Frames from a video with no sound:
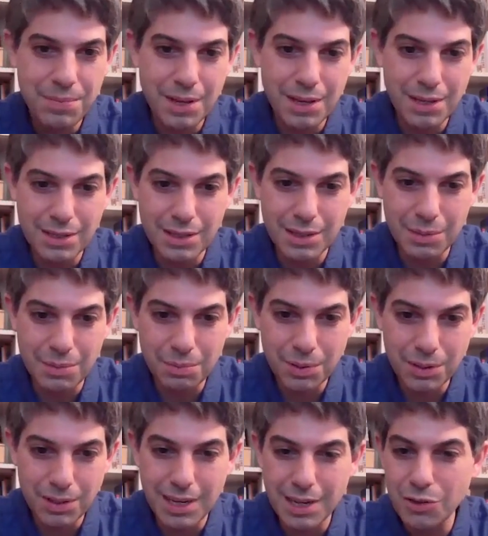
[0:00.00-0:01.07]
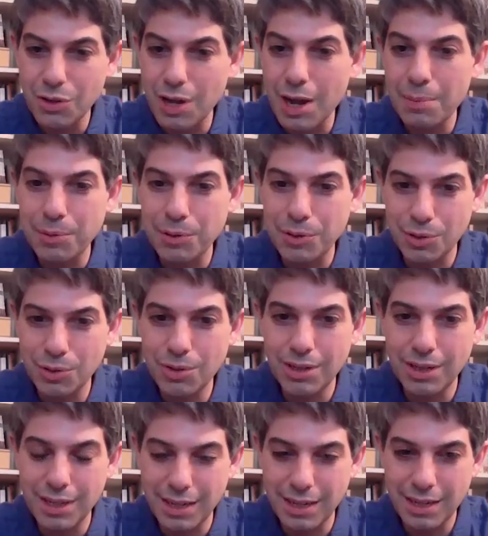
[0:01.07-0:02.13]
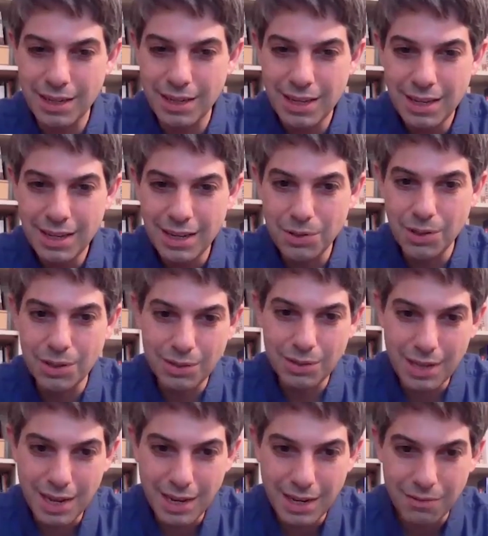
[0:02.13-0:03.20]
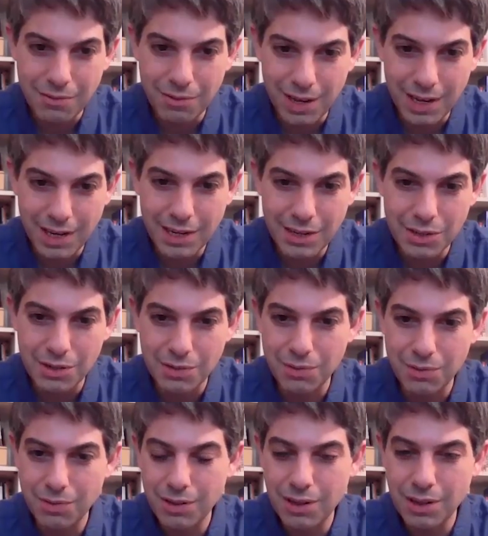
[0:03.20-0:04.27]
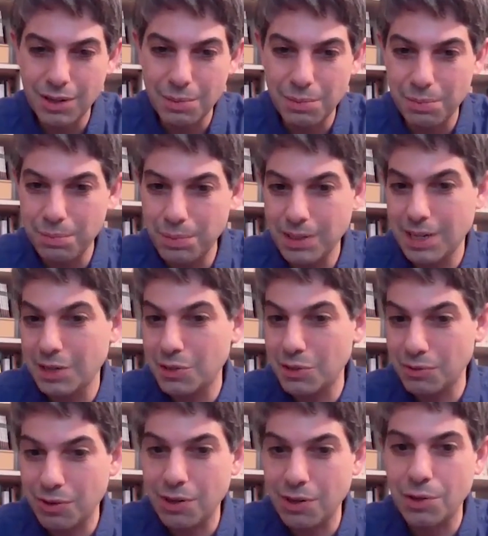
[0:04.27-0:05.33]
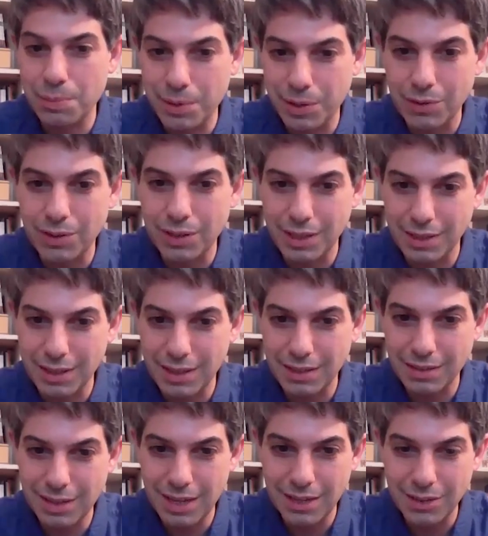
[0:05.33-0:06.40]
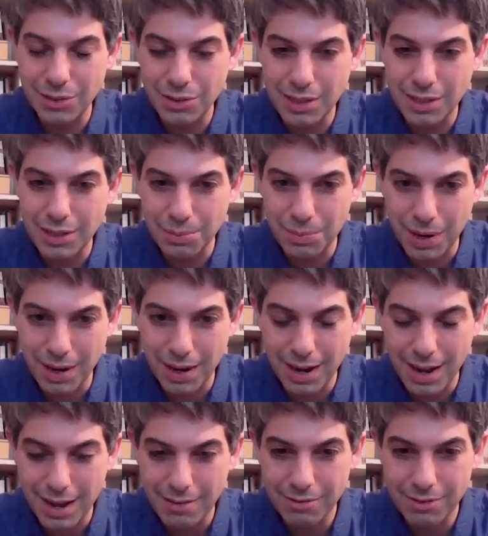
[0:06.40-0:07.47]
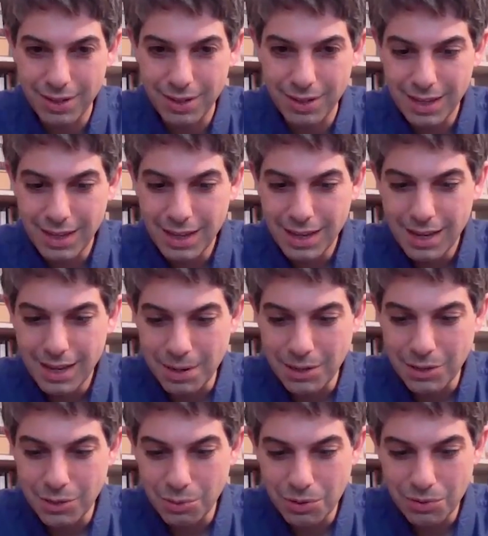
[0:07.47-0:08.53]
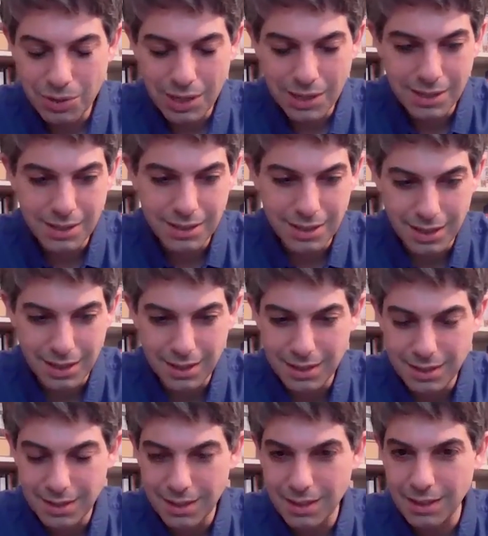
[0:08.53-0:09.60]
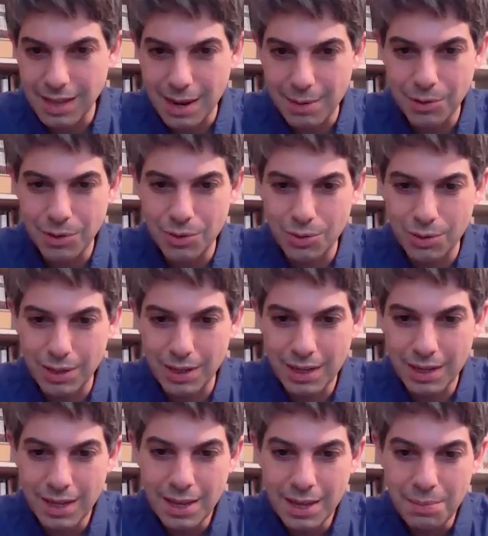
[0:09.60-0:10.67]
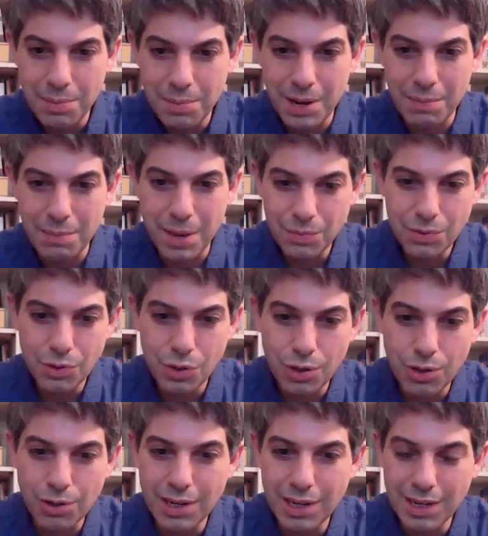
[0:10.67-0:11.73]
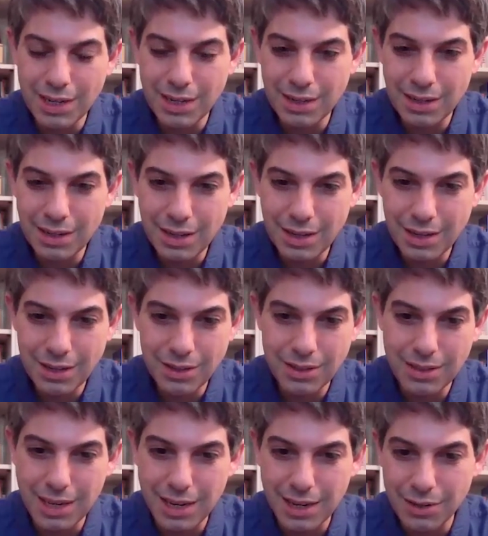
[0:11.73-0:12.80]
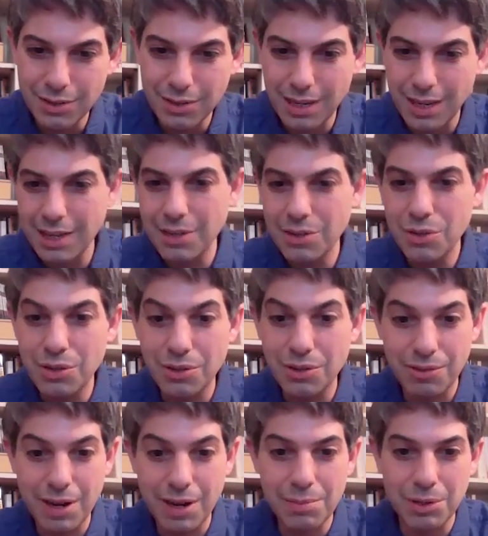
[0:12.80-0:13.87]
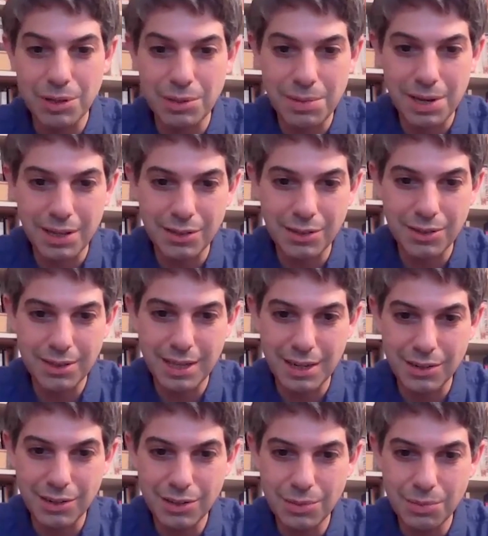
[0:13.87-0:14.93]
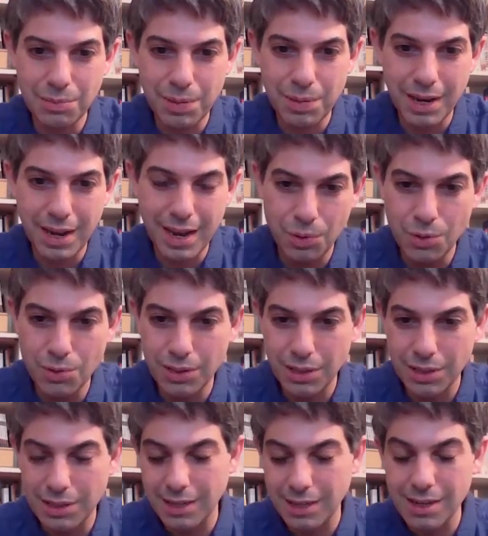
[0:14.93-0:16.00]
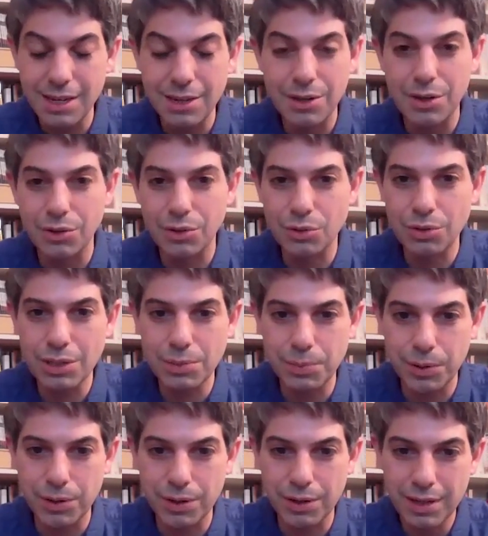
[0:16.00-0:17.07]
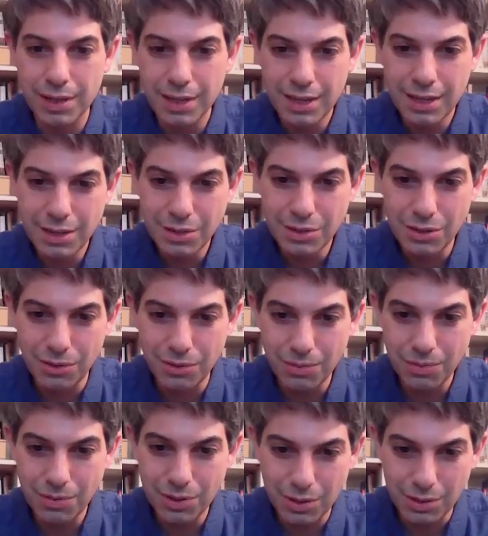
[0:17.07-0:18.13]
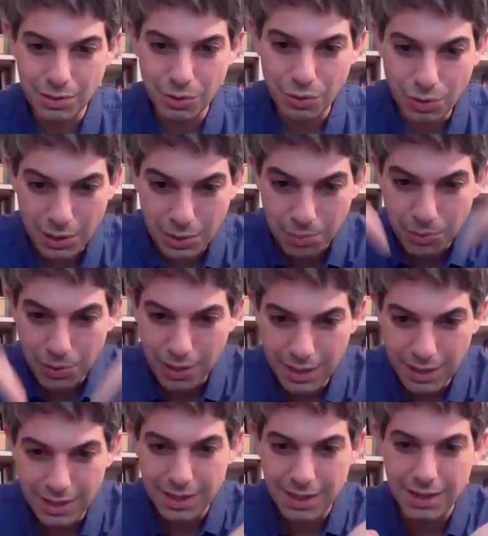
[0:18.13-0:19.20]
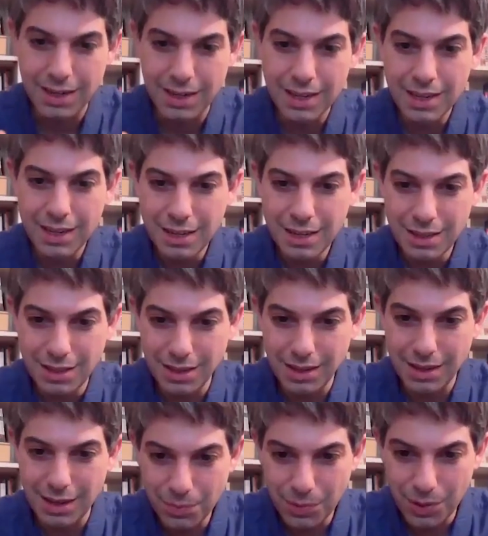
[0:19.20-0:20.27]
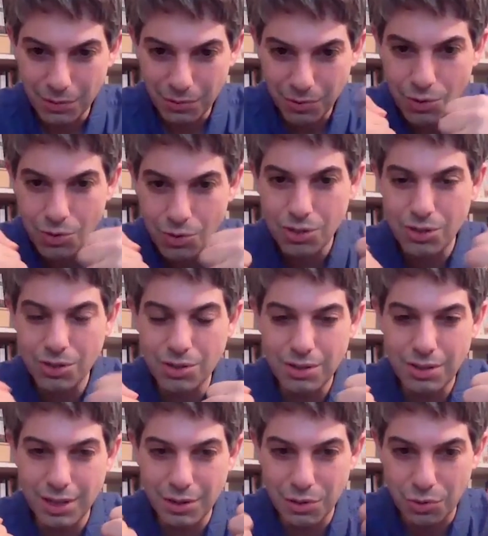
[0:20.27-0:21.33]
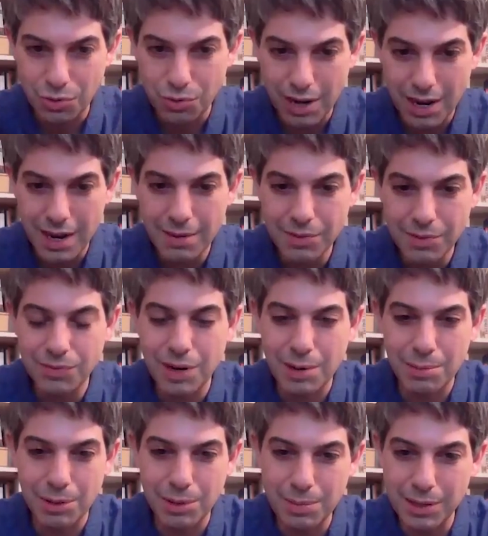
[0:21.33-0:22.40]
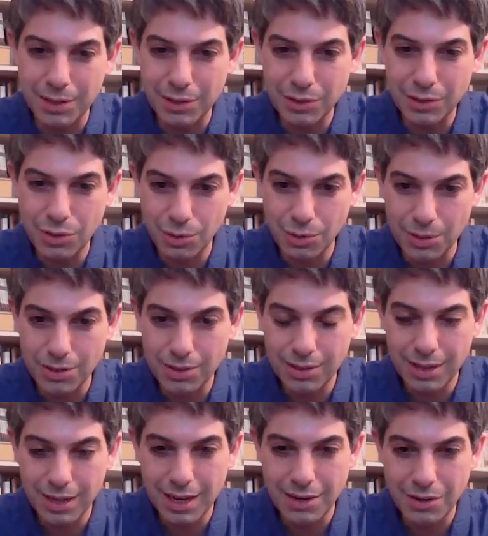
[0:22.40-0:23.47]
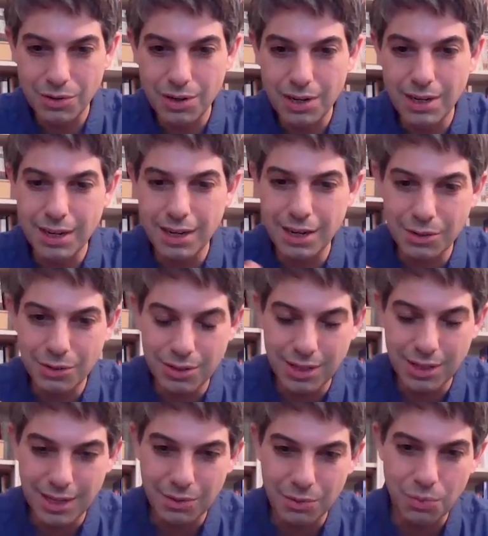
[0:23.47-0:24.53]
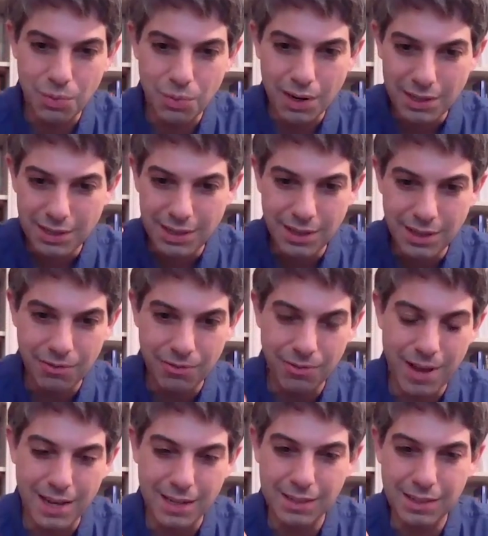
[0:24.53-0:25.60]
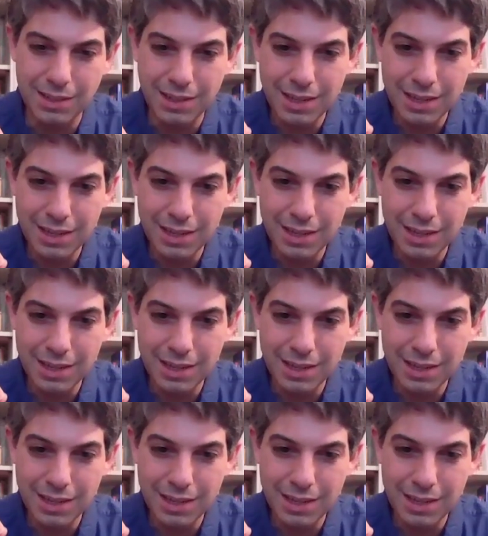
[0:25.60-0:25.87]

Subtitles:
it's a potential opportunity to take advantage of a potential vulnerability that cancer cells might have. And so we've tried to study this in the laboratory by turning cells into fibrolamellar cells by using a technique called CRISPR to CRISPR in the fusion that drives fibrolamellar tumors, and trying to understand what is the effect